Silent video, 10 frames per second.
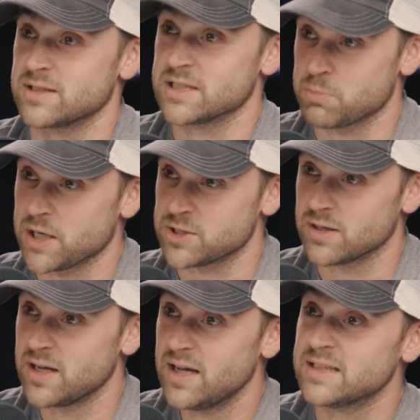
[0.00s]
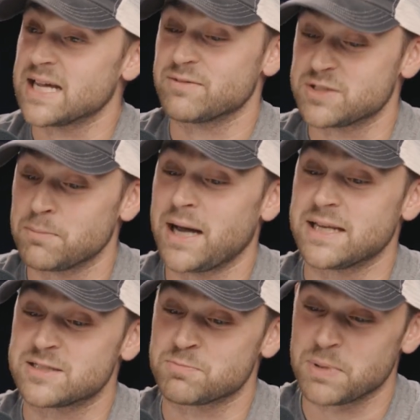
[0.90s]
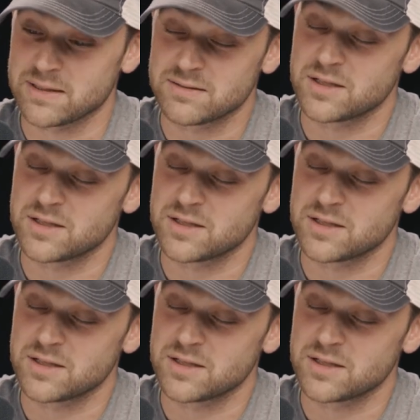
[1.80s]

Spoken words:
of the inspection to have somebody spend,